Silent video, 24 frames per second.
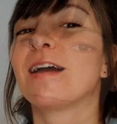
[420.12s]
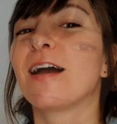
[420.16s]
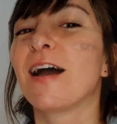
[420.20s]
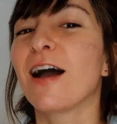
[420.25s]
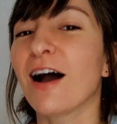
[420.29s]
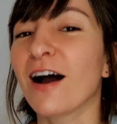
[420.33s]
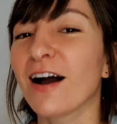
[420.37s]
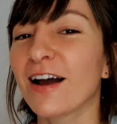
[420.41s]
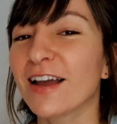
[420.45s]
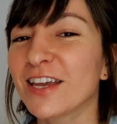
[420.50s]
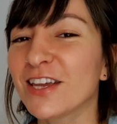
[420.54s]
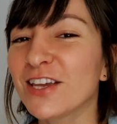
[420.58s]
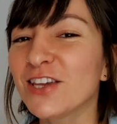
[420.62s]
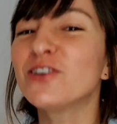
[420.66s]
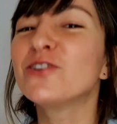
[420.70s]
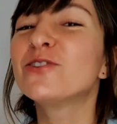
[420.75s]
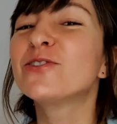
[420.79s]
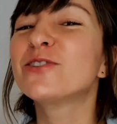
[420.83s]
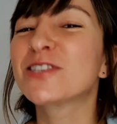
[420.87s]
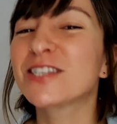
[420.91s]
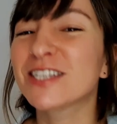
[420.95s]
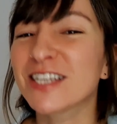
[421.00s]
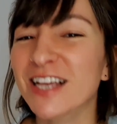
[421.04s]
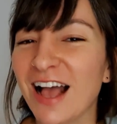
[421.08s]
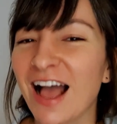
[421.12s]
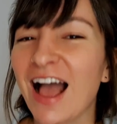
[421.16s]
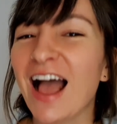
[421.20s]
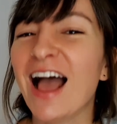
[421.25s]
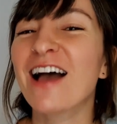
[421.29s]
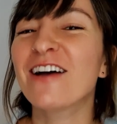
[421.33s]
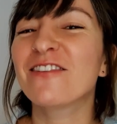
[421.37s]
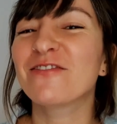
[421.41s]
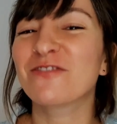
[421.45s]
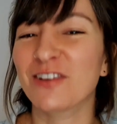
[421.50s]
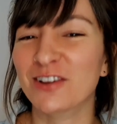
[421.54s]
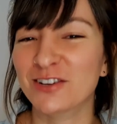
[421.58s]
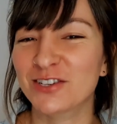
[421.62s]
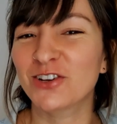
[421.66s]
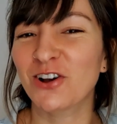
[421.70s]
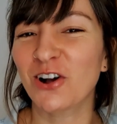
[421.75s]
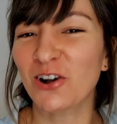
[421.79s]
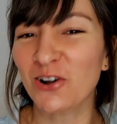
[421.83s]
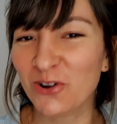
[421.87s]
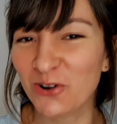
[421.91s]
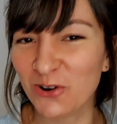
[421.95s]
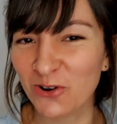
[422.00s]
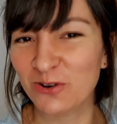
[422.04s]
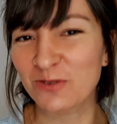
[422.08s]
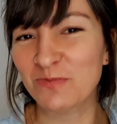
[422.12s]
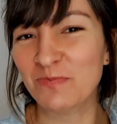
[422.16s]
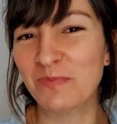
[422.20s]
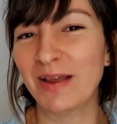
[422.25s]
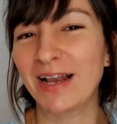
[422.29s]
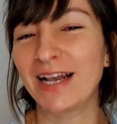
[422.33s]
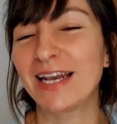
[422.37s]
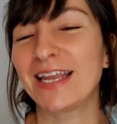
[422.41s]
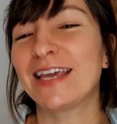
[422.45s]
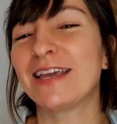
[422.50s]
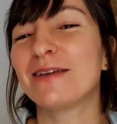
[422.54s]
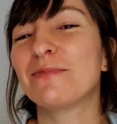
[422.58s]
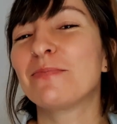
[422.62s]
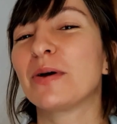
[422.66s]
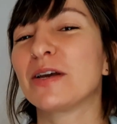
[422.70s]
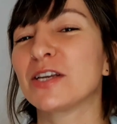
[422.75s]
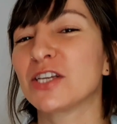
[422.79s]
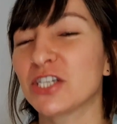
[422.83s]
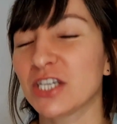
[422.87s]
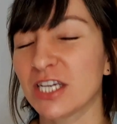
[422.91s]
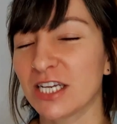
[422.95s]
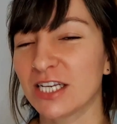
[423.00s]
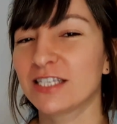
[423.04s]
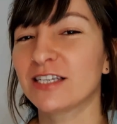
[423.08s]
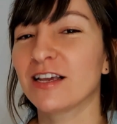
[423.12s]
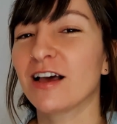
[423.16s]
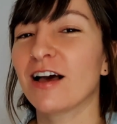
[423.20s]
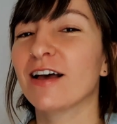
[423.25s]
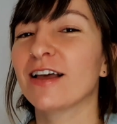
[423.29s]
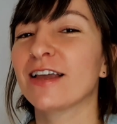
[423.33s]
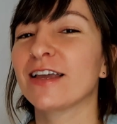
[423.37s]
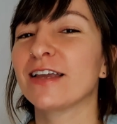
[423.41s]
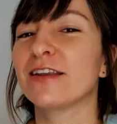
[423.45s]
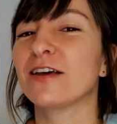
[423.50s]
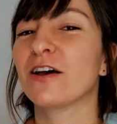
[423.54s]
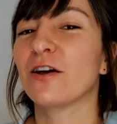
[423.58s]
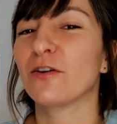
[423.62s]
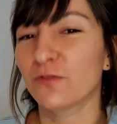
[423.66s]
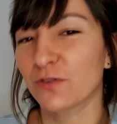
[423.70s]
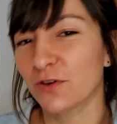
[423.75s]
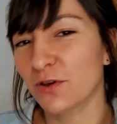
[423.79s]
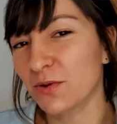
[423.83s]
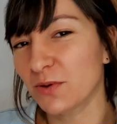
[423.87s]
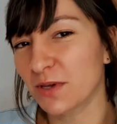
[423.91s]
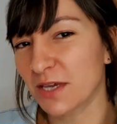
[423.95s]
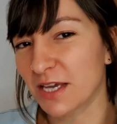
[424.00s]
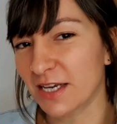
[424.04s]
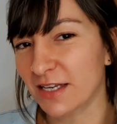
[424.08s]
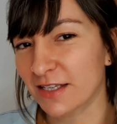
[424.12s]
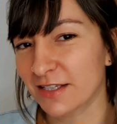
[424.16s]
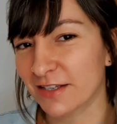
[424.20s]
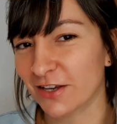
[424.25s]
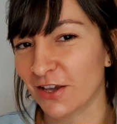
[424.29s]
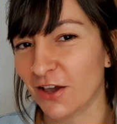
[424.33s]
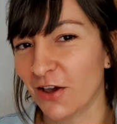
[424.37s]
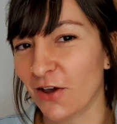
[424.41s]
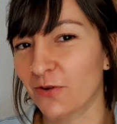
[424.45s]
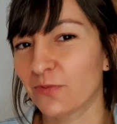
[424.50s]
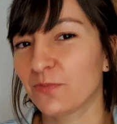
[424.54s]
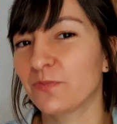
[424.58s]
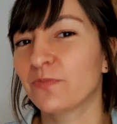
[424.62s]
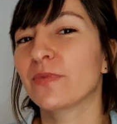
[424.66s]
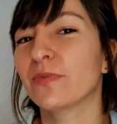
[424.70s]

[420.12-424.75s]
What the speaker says: I used to have a dog called Millie, but she died a few years ago.